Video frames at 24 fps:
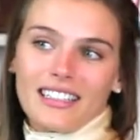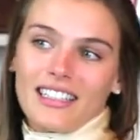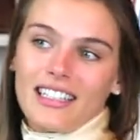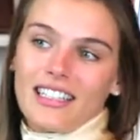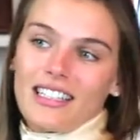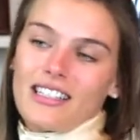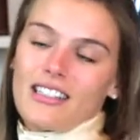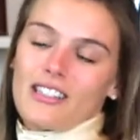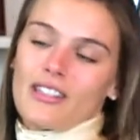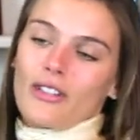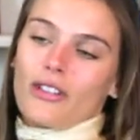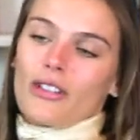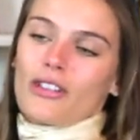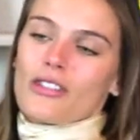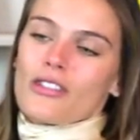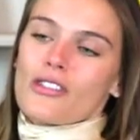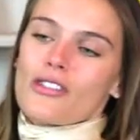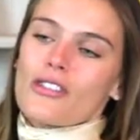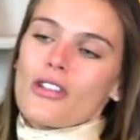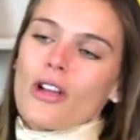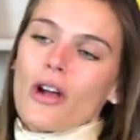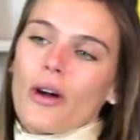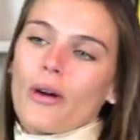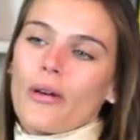And it's
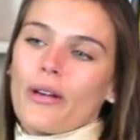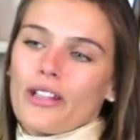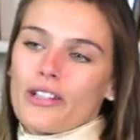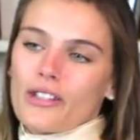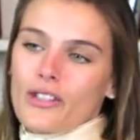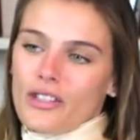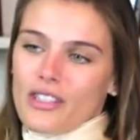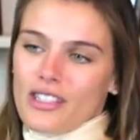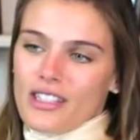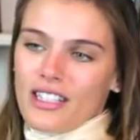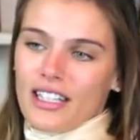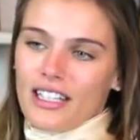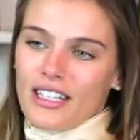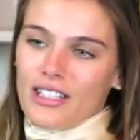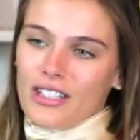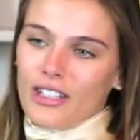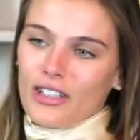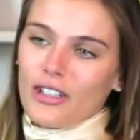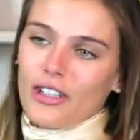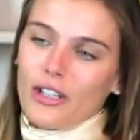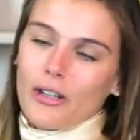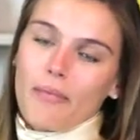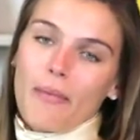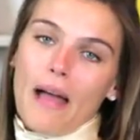so interesting to
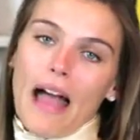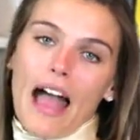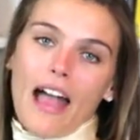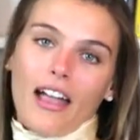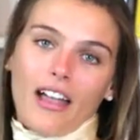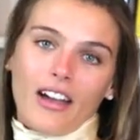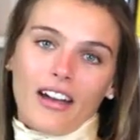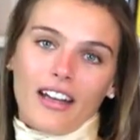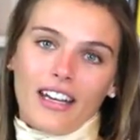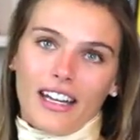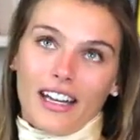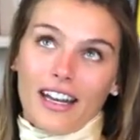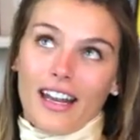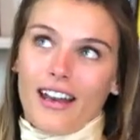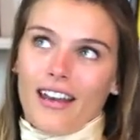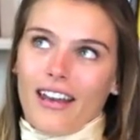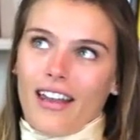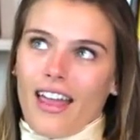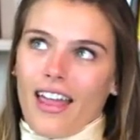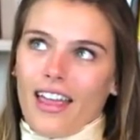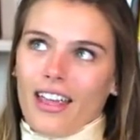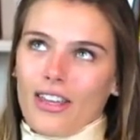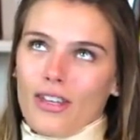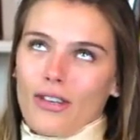look back on it, and
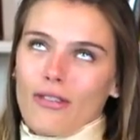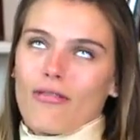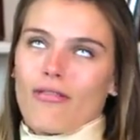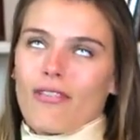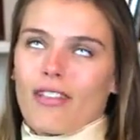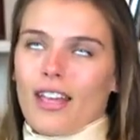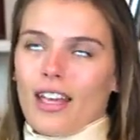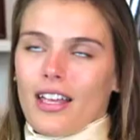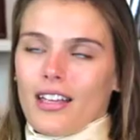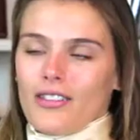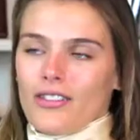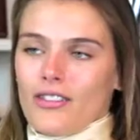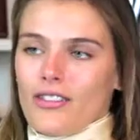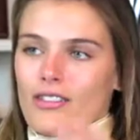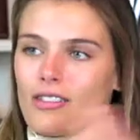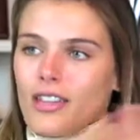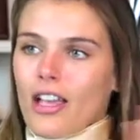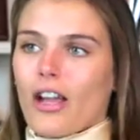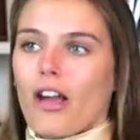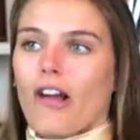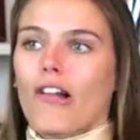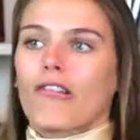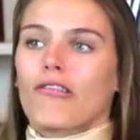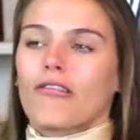like you get just
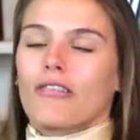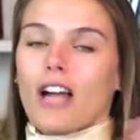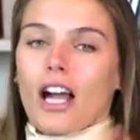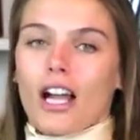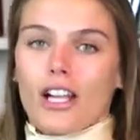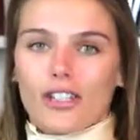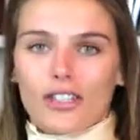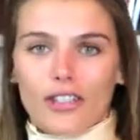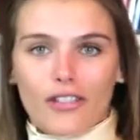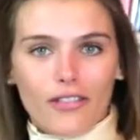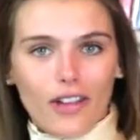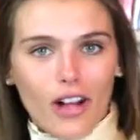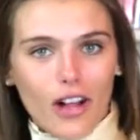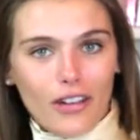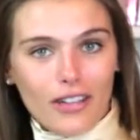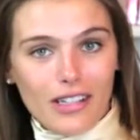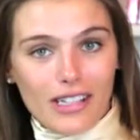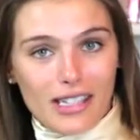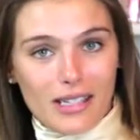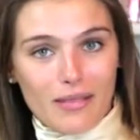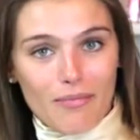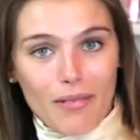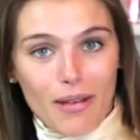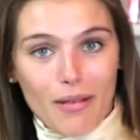like a rush of all
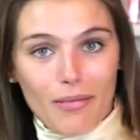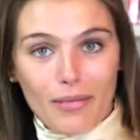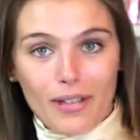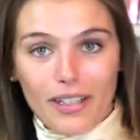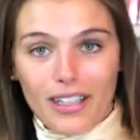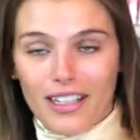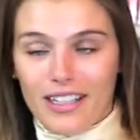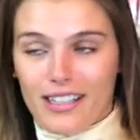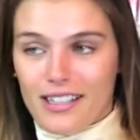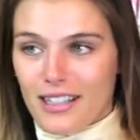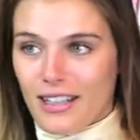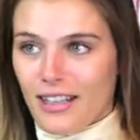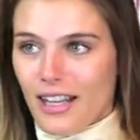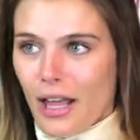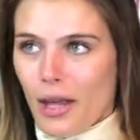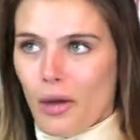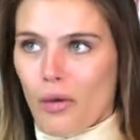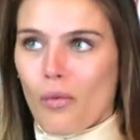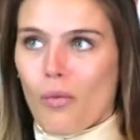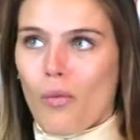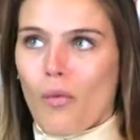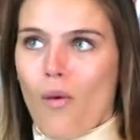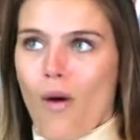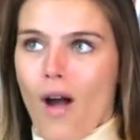these memories, and like
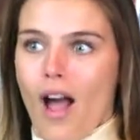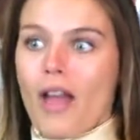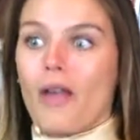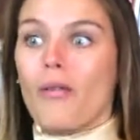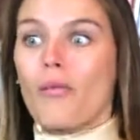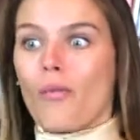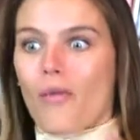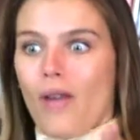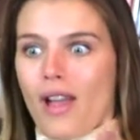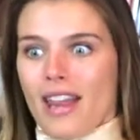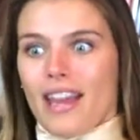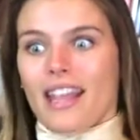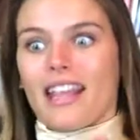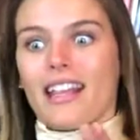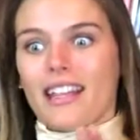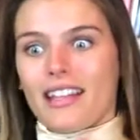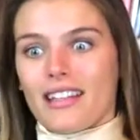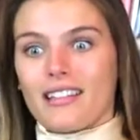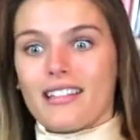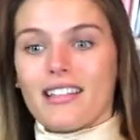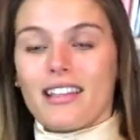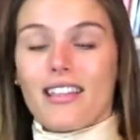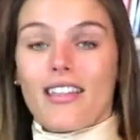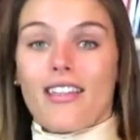what went
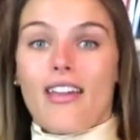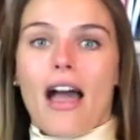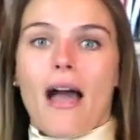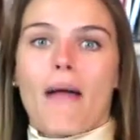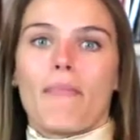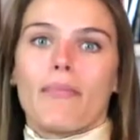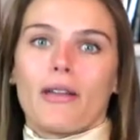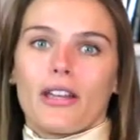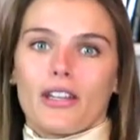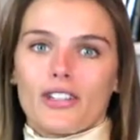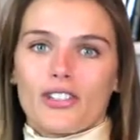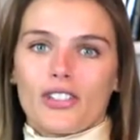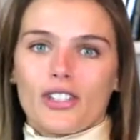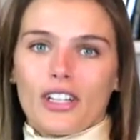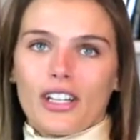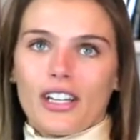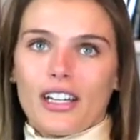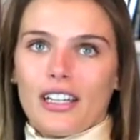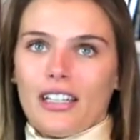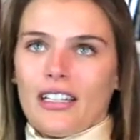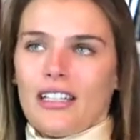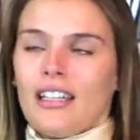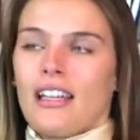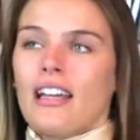into that picture.
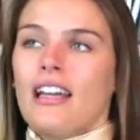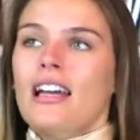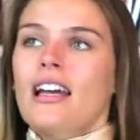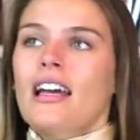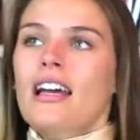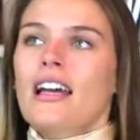And